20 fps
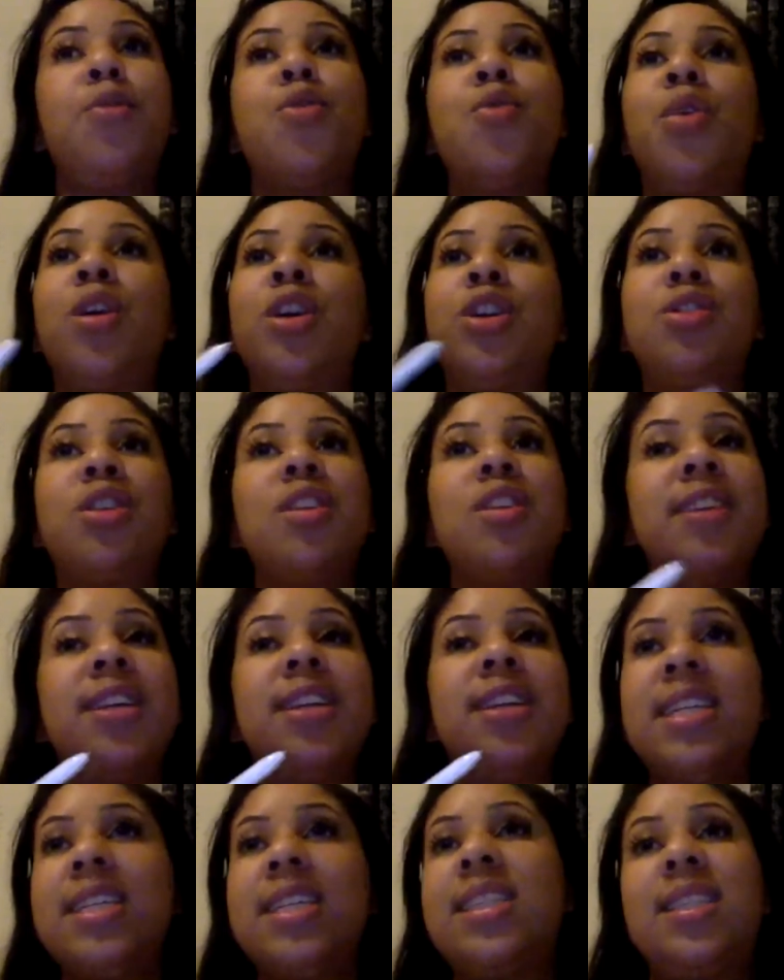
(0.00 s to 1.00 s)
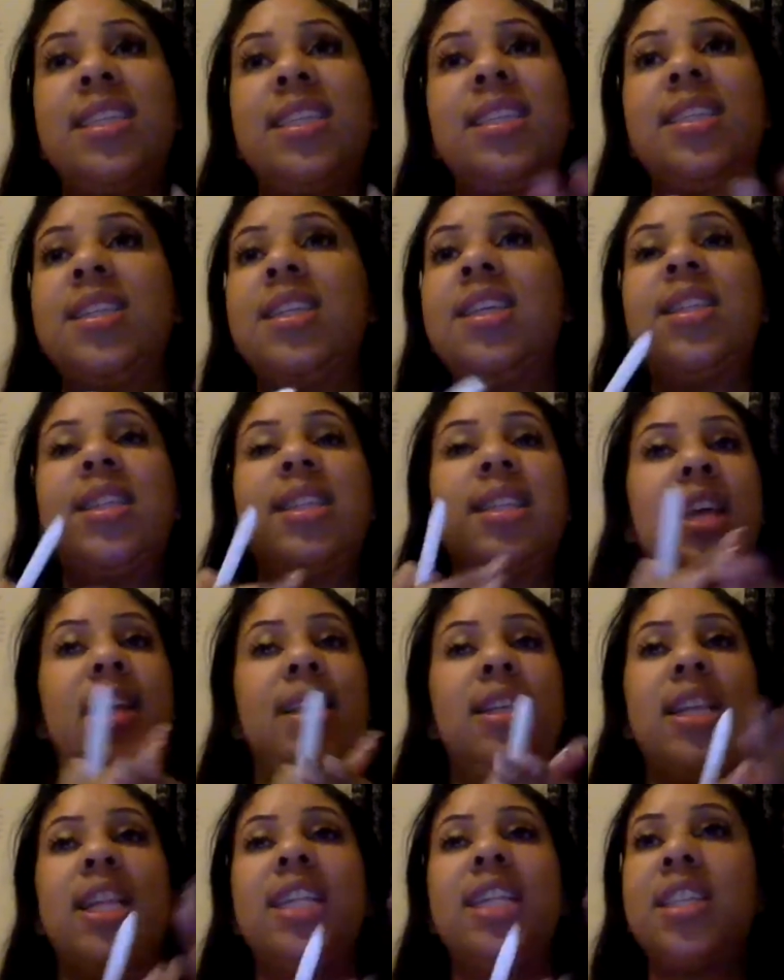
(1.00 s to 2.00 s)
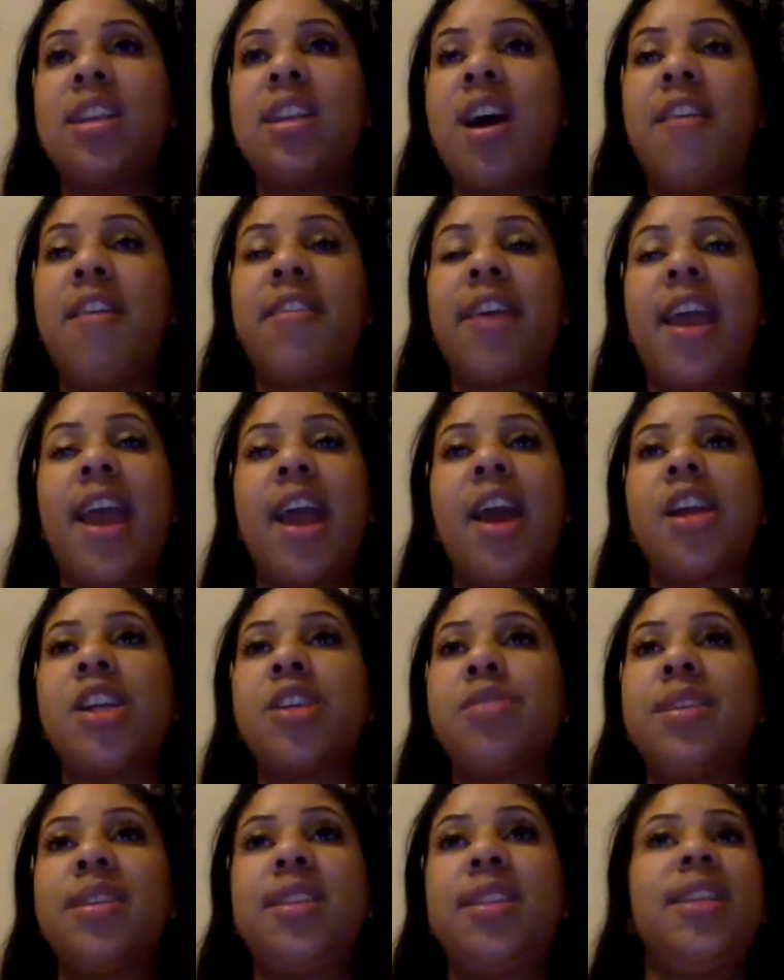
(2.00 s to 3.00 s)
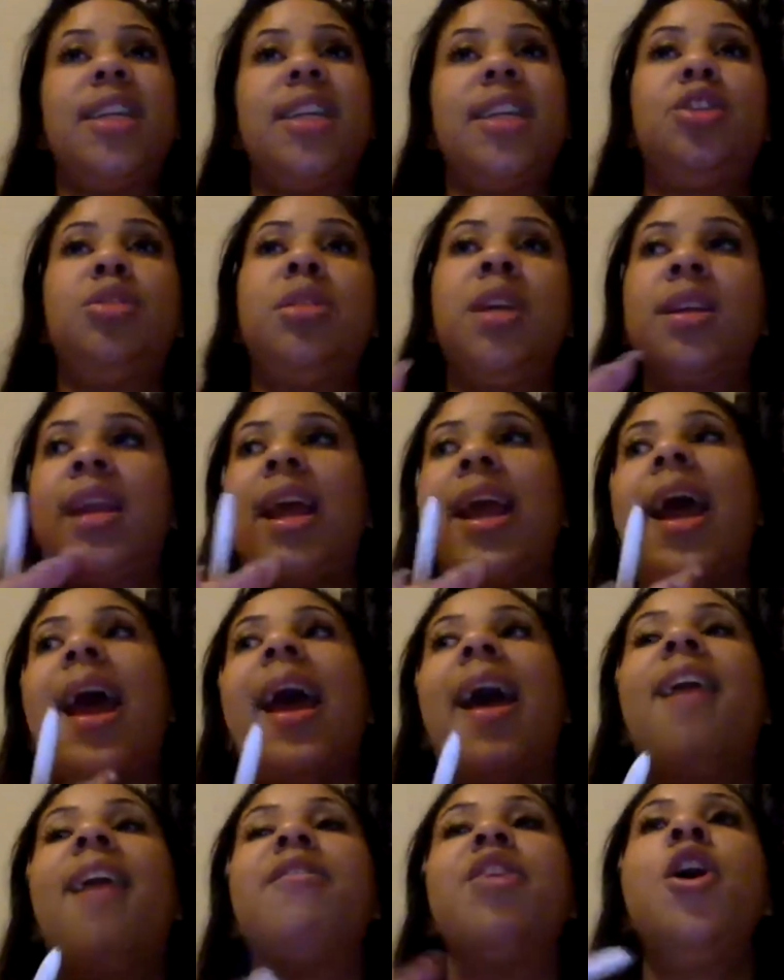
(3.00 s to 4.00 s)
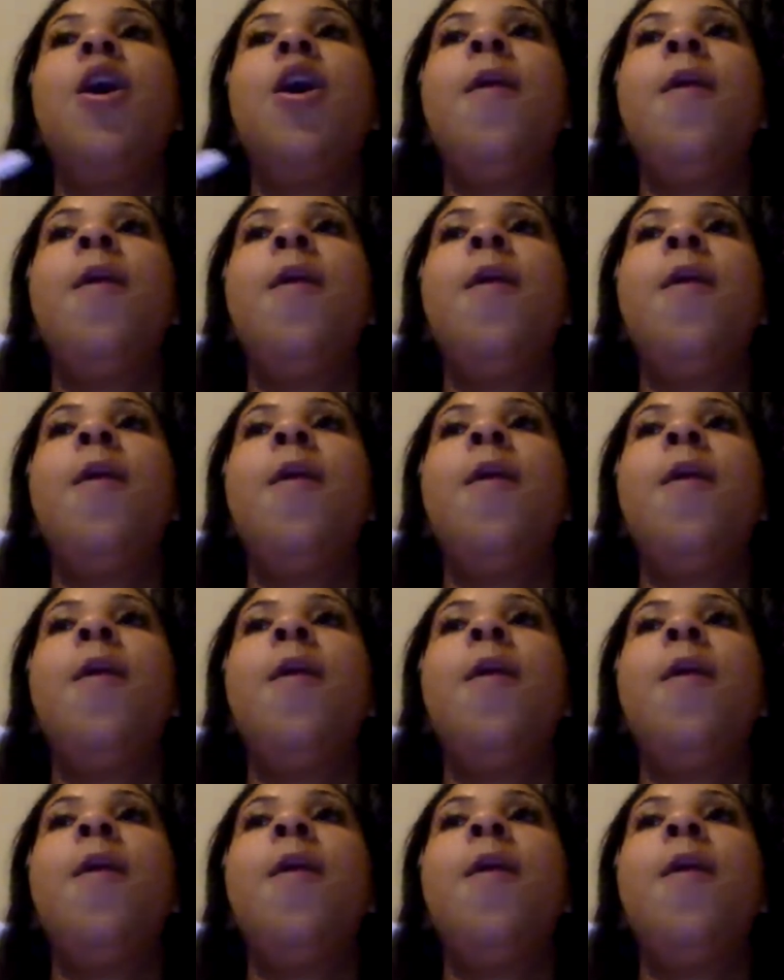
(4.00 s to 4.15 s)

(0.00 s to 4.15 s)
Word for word: who are driven, this, this, and this, listen off characteristics that you think they have.